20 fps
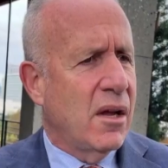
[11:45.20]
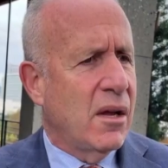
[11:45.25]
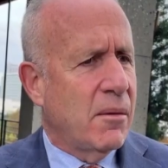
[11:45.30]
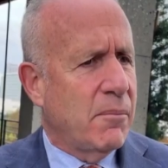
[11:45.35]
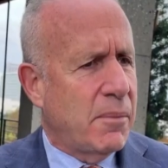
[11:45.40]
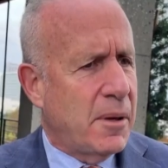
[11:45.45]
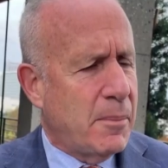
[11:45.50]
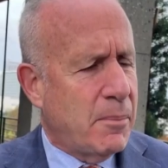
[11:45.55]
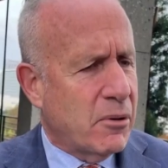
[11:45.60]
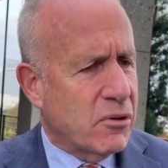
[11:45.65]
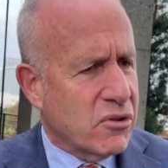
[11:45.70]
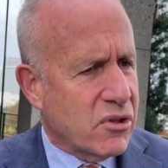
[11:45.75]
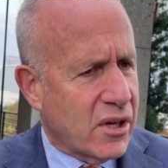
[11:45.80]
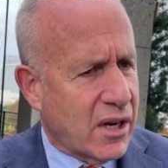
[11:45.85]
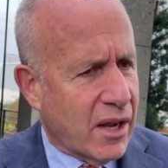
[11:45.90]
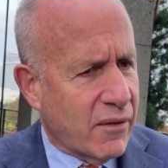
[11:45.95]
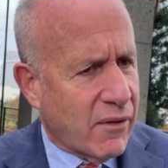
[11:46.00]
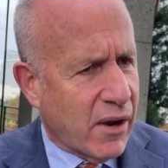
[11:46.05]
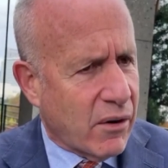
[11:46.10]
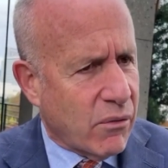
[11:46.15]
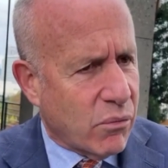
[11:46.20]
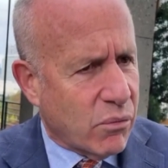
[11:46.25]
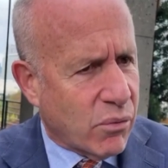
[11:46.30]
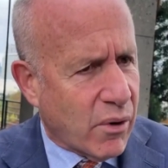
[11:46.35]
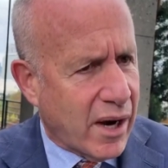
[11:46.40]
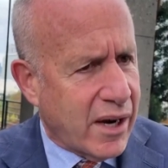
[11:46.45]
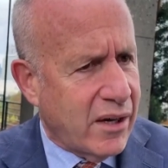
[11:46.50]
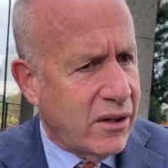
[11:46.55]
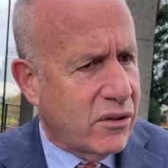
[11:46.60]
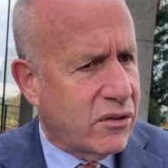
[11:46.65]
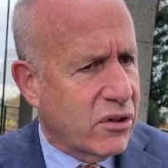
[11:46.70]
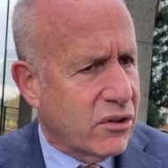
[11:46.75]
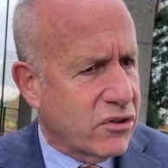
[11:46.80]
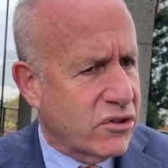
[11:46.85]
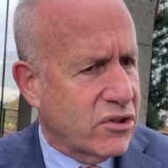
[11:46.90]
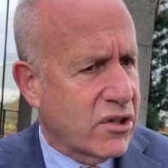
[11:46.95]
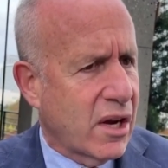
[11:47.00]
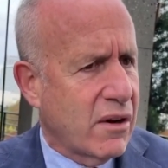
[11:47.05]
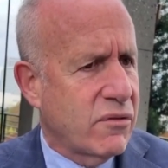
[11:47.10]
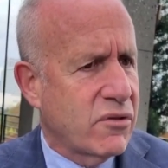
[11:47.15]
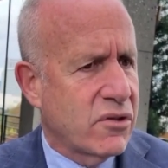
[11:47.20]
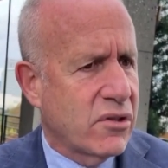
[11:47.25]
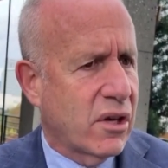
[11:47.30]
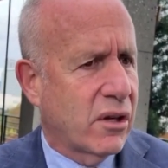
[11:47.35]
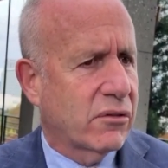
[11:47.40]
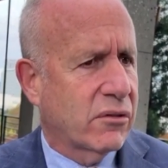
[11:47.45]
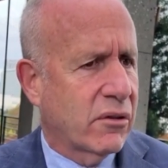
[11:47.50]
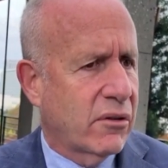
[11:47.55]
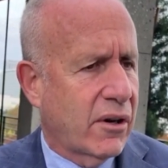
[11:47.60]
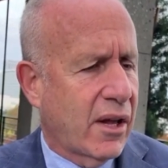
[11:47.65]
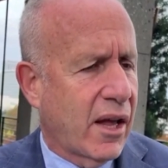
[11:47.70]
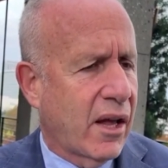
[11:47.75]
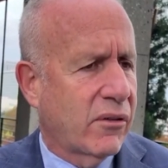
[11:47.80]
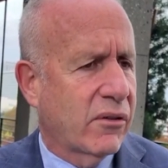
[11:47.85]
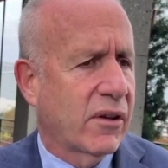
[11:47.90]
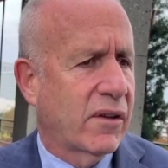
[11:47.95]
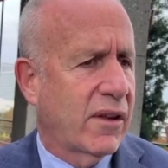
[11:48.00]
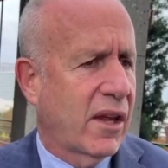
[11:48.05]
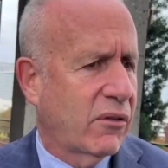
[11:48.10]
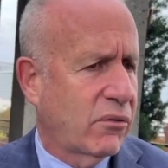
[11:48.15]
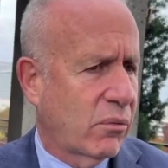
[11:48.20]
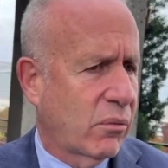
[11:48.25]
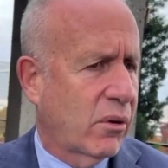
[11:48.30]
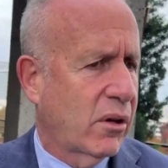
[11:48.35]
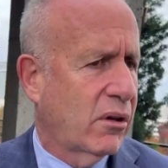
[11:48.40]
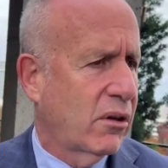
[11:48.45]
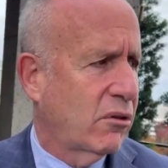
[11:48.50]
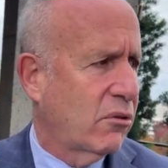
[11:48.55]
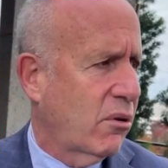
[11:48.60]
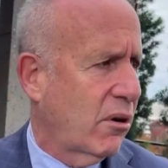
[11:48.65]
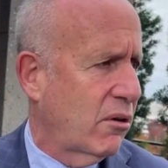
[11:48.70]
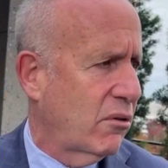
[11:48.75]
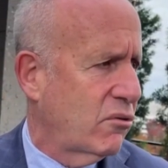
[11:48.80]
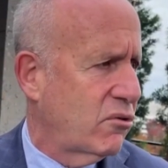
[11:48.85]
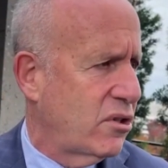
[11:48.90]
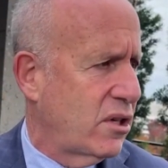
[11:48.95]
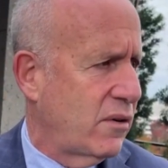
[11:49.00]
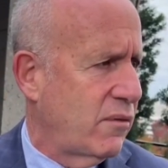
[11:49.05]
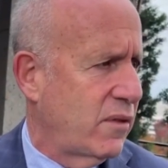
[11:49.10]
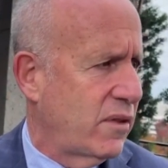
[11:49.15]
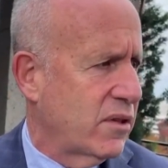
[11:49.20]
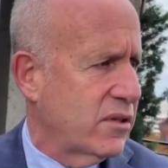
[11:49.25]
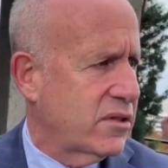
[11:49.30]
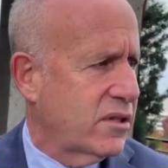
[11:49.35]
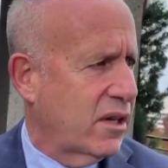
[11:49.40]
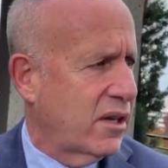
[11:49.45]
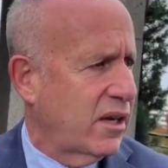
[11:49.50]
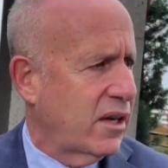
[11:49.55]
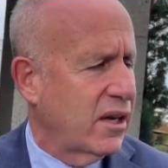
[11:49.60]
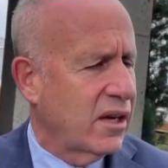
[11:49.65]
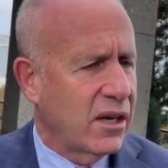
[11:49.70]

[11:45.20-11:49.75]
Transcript: People should have a right to safe shelter and housing. That's what we're going to try to achieve in the city